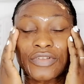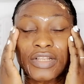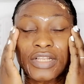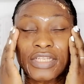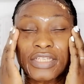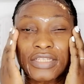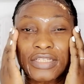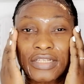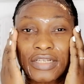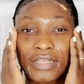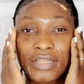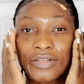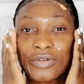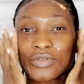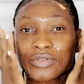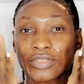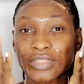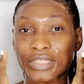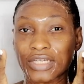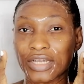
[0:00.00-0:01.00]
feeling a
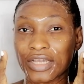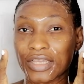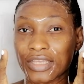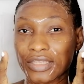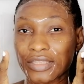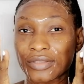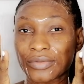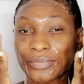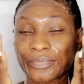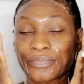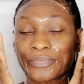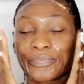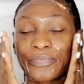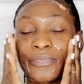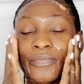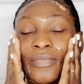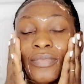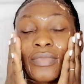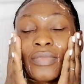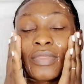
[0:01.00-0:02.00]
little tight.
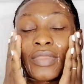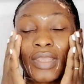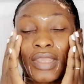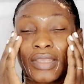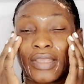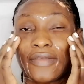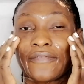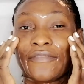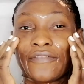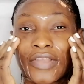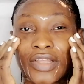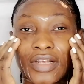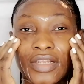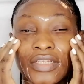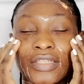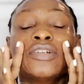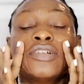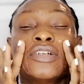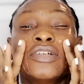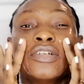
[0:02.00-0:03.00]
I can feel it.
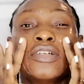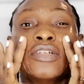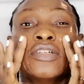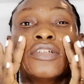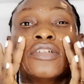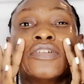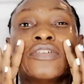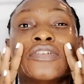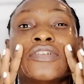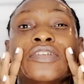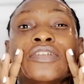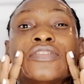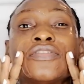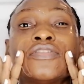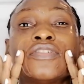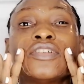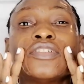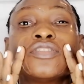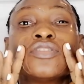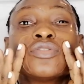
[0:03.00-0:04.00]
It
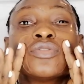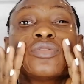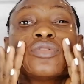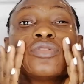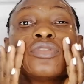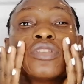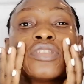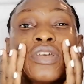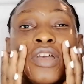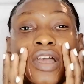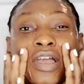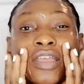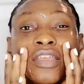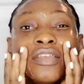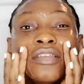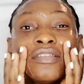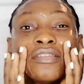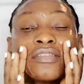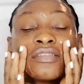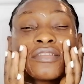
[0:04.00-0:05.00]
feels so
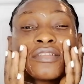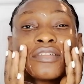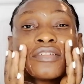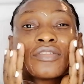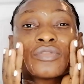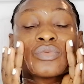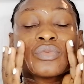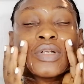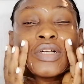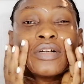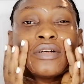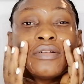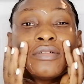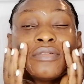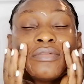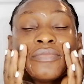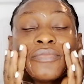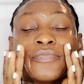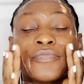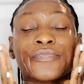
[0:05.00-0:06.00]
tight as
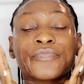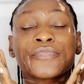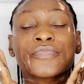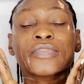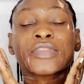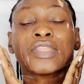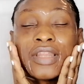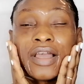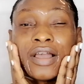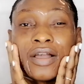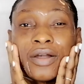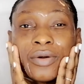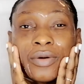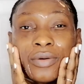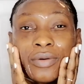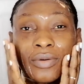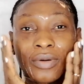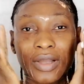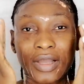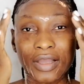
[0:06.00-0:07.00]
well.
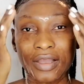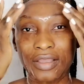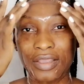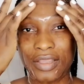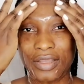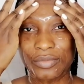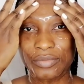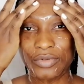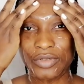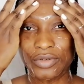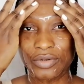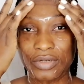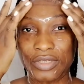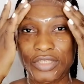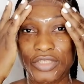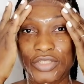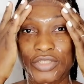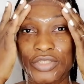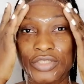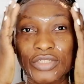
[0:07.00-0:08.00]
Now I am
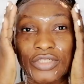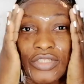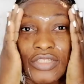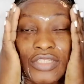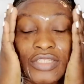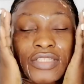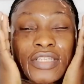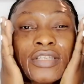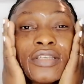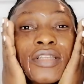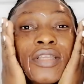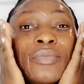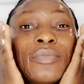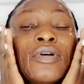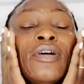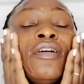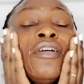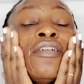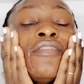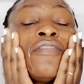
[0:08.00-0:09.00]
going to just take them
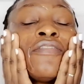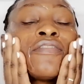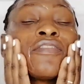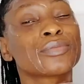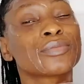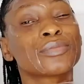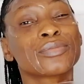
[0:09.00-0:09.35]
off.